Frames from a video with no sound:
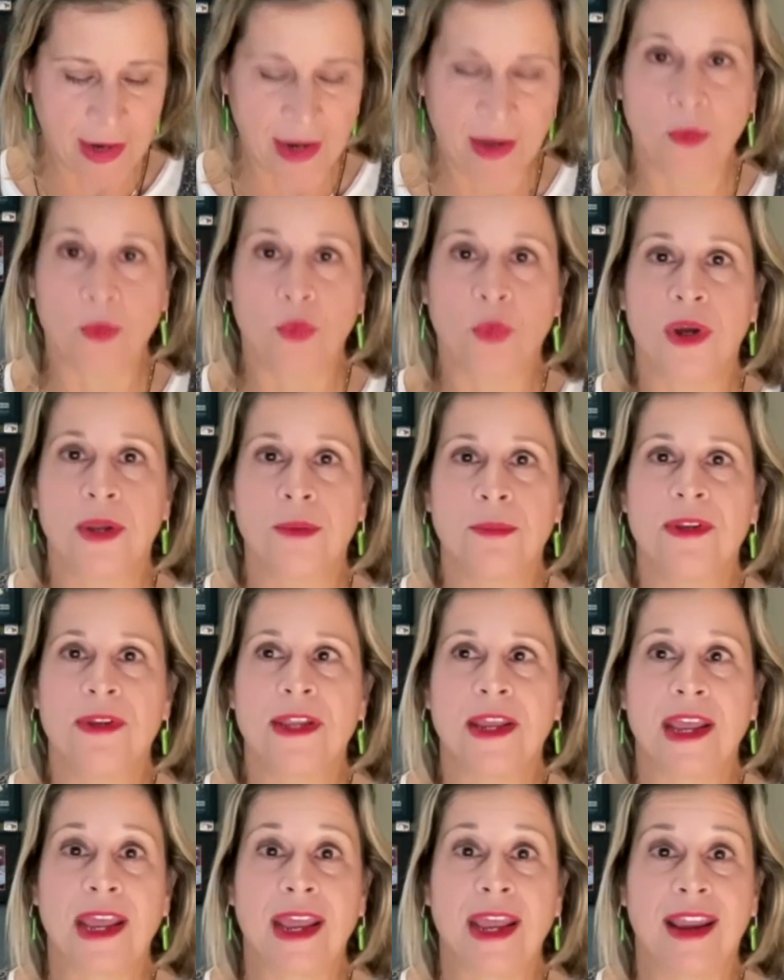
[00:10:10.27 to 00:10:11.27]
And one
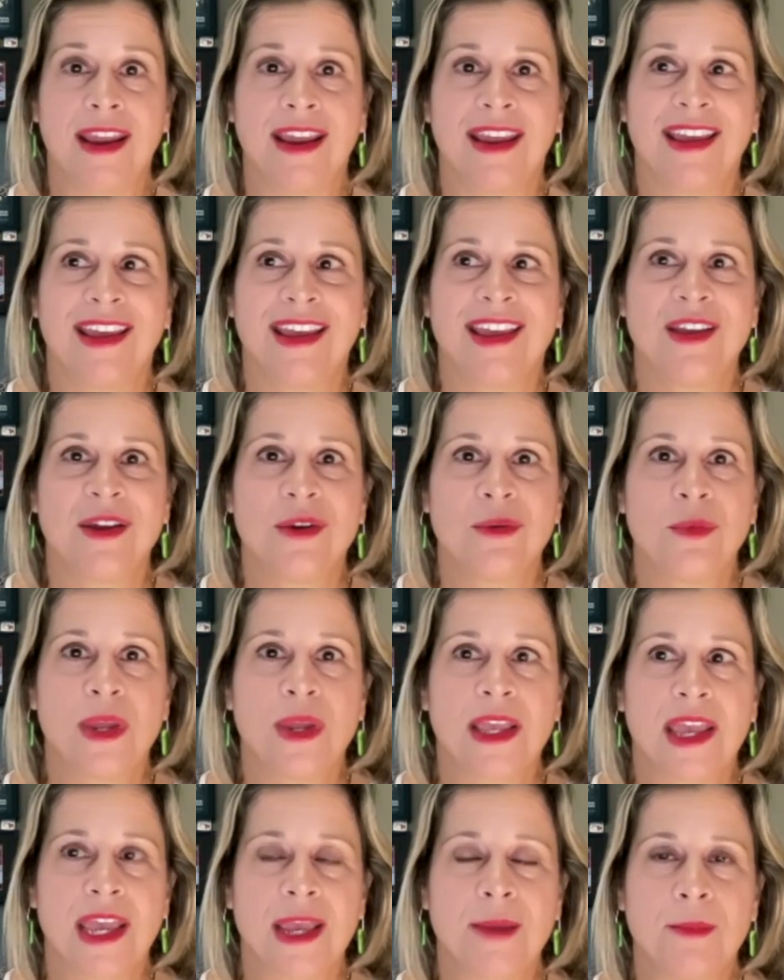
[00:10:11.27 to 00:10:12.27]
day we
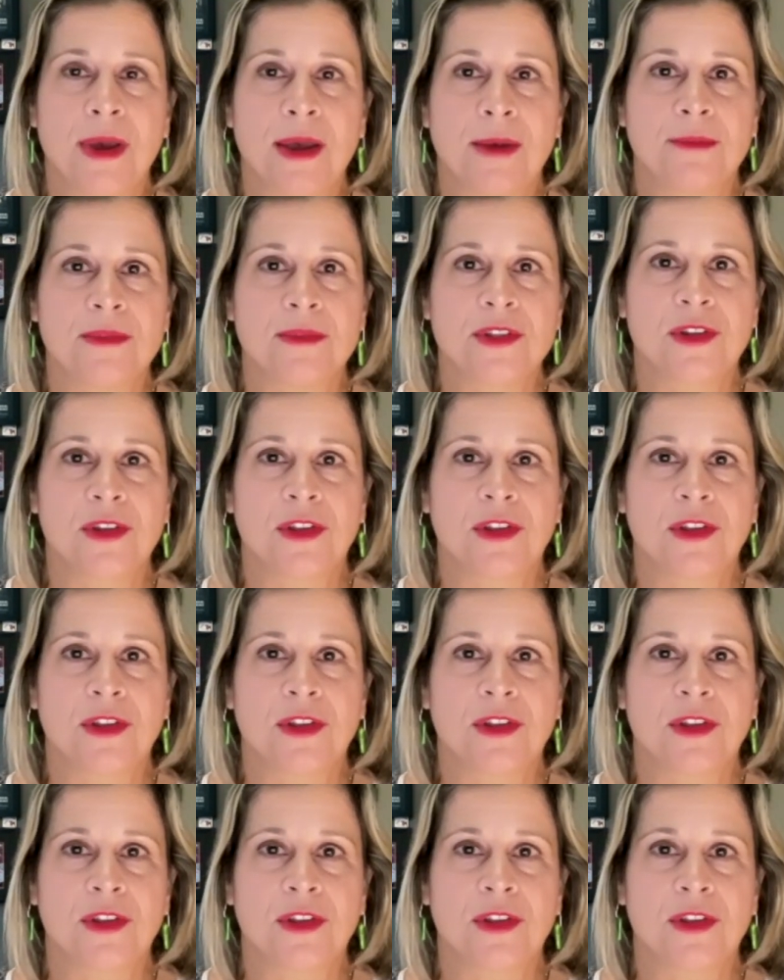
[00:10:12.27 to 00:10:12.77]
came up